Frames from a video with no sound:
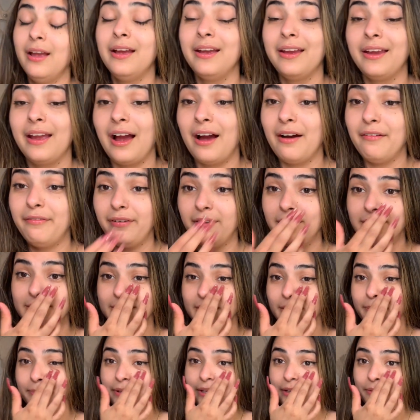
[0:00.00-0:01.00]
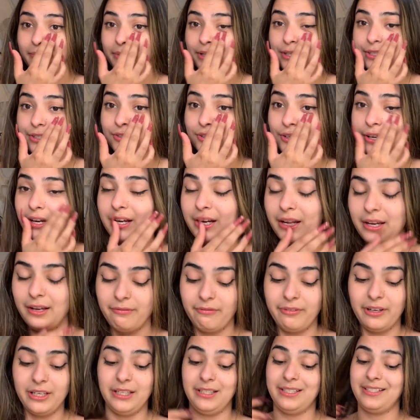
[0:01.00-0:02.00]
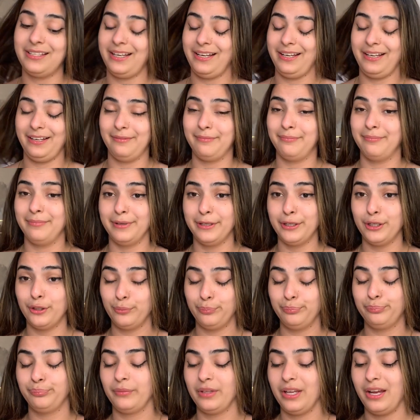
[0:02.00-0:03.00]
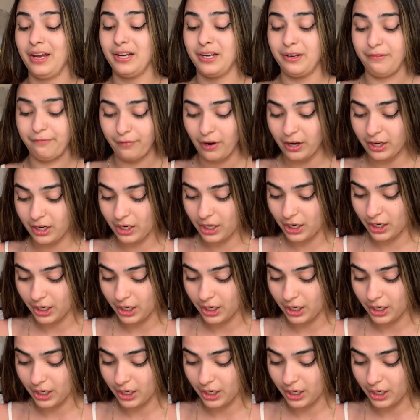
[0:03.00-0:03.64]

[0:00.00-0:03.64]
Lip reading: Yeah, I fell asleep in the beach, so I got really tan. And it fucking